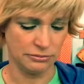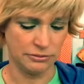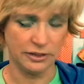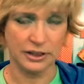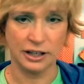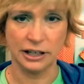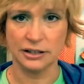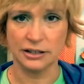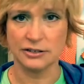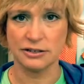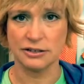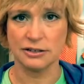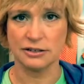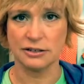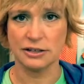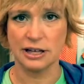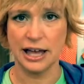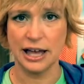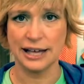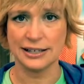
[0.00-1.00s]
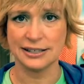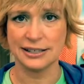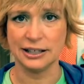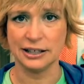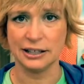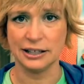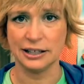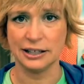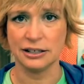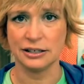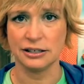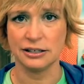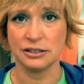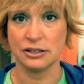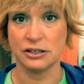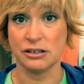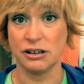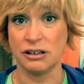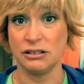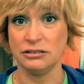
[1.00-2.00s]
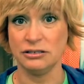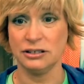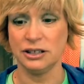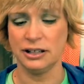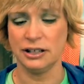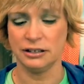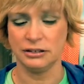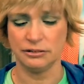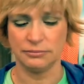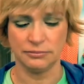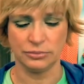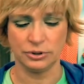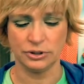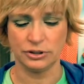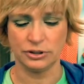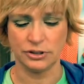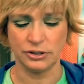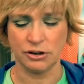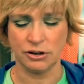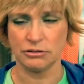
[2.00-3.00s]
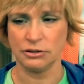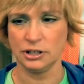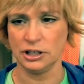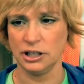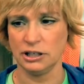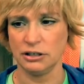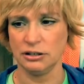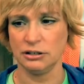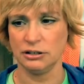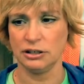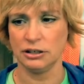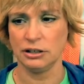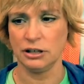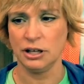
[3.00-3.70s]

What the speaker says: think it's accidentally salt and put salt in.